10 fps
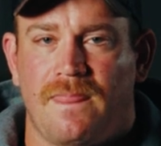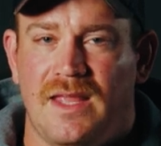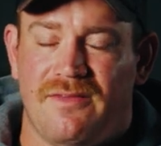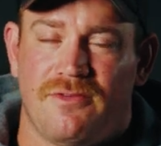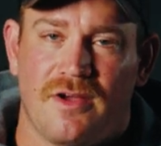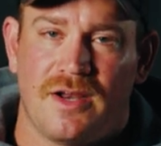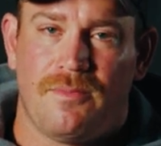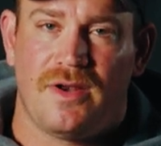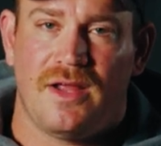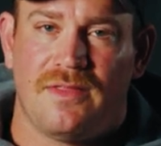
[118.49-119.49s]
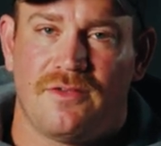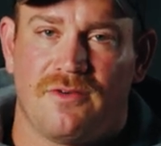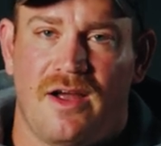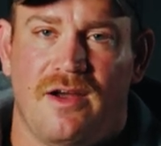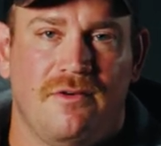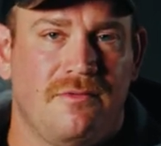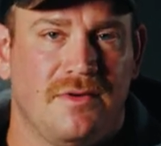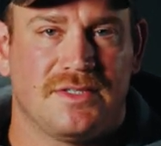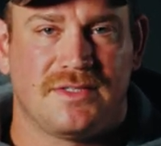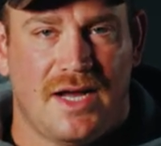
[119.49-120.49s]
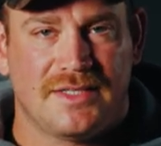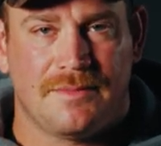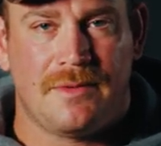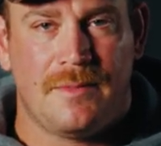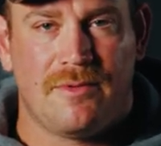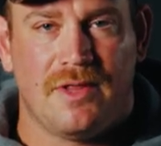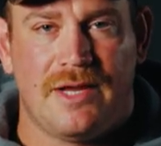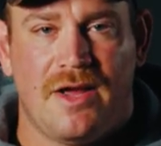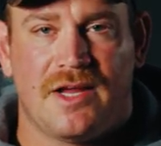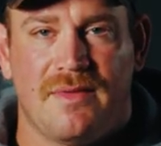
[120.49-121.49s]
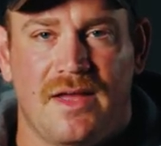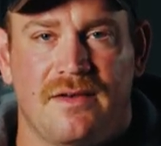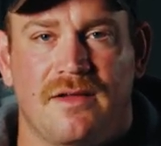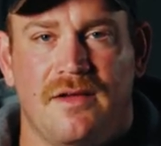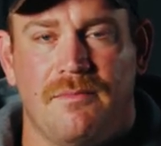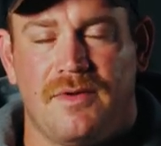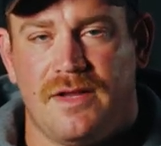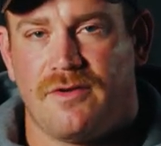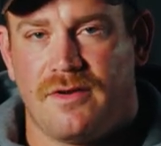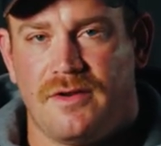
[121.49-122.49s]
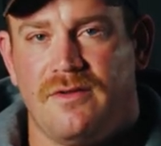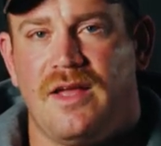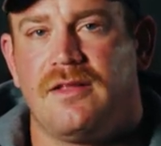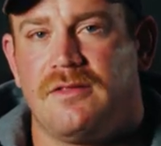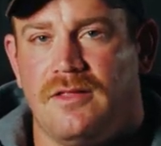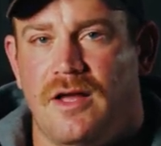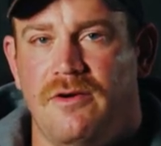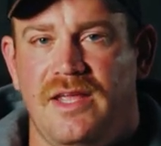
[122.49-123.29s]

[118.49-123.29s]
If you're gonna put it in the dryer, which is not something we really recommend, but if you're gonna do that, low